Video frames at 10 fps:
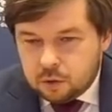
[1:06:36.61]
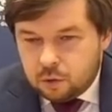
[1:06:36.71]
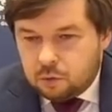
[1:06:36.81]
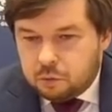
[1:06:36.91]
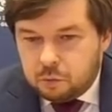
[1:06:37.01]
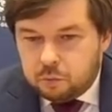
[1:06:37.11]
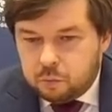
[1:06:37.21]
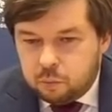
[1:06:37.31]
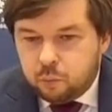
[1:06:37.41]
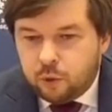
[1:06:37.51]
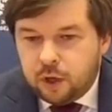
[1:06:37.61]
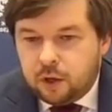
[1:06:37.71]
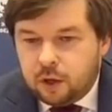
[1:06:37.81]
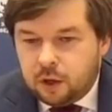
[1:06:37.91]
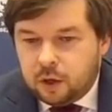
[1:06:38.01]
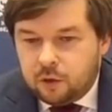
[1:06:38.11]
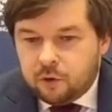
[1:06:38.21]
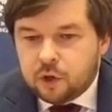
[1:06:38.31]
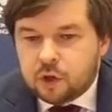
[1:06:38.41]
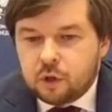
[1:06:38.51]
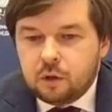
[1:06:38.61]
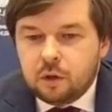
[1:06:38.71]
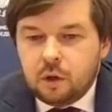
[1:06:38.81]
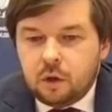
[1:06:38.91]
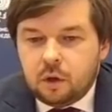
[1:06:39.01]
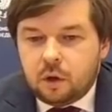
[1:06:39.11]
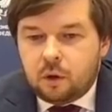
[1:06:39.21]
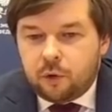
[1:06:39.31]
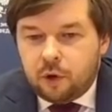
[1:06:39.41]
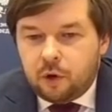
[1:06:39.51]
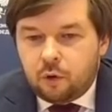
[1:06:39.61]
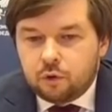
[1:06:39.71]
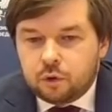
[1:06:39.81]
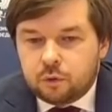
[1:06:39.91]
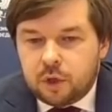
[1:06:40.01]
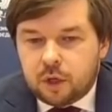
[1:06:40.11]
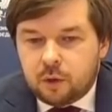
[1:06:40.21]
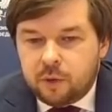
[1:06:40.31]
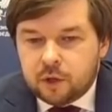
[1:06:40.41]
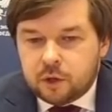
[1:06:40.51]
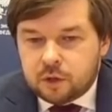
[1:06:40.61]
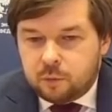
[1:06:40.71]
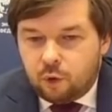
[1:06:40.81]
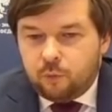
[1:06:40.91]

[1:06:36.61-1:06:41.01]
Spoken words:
So we in Russia, we are also taking measures.